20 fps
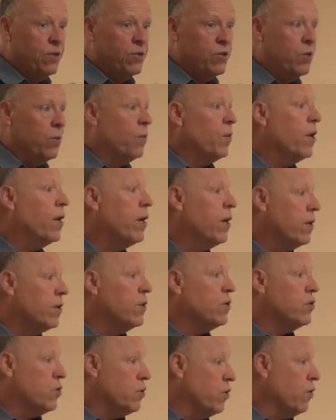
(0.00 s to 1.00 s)
So we're here
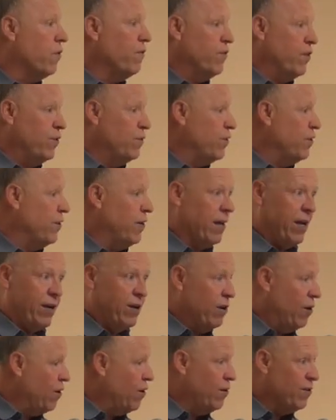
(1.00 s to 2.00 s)
to serve you today,
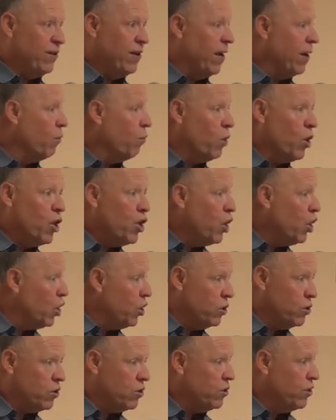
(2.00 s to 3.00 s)
all day. We're
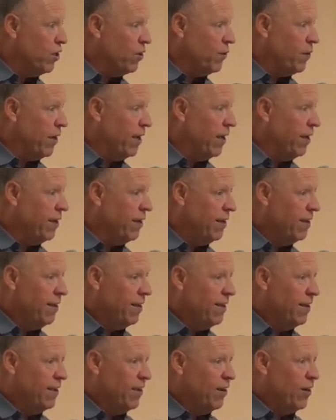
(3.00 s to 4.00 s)
yours, okay?
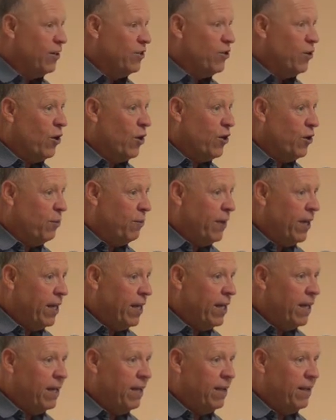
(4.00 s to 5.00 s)
So are you ready?